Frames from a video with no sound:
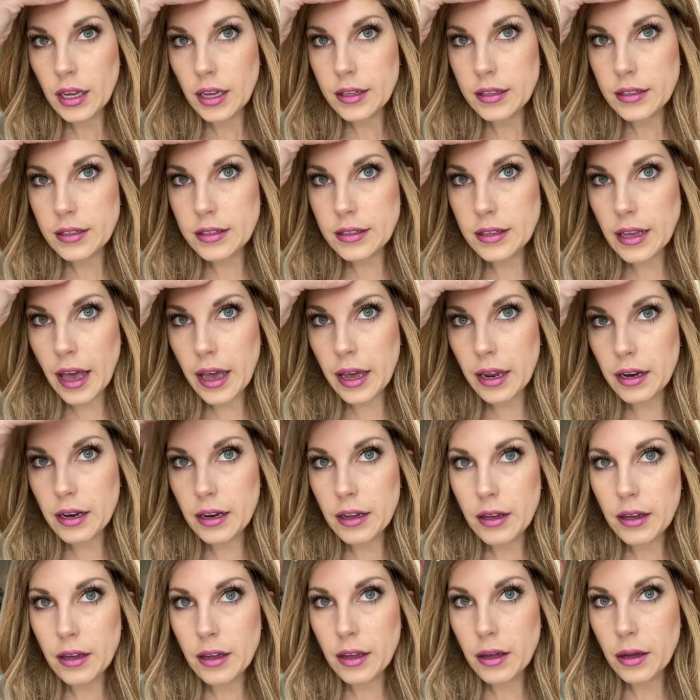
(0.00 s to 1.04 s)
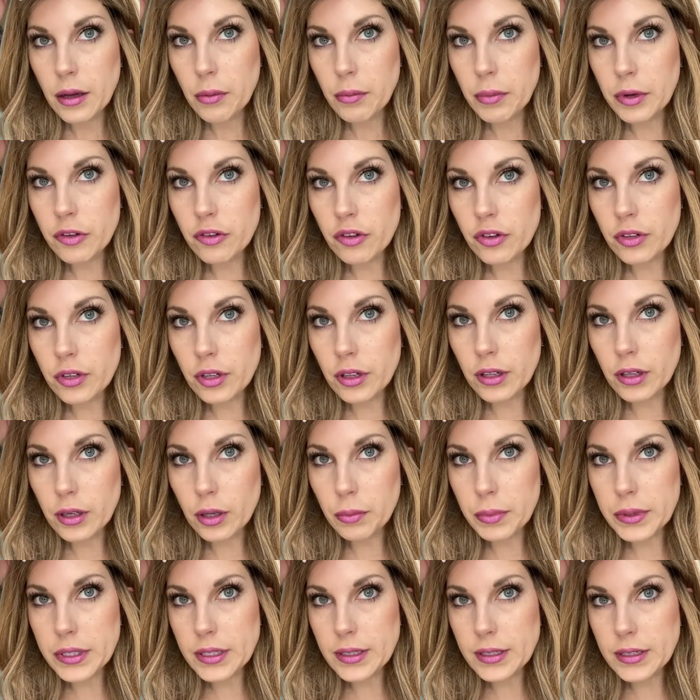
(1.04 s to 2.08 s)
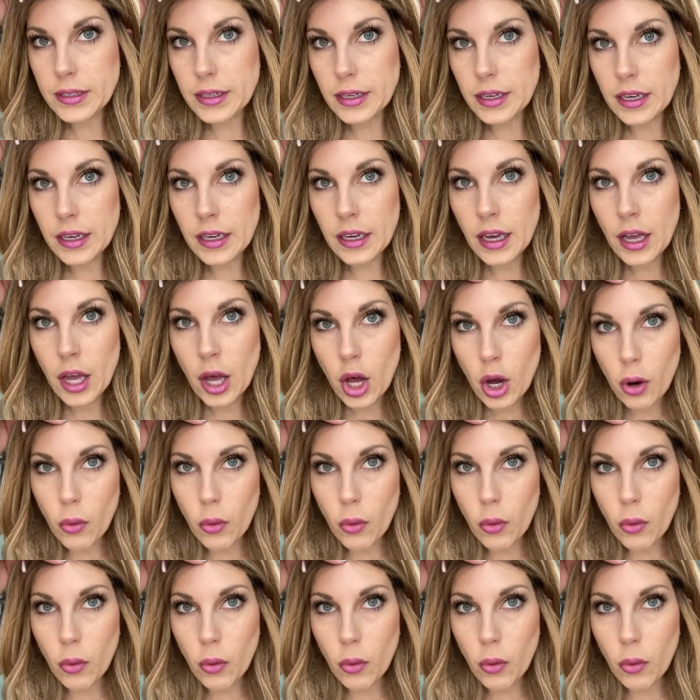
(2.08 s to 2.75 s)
set, but just a little bit sticky.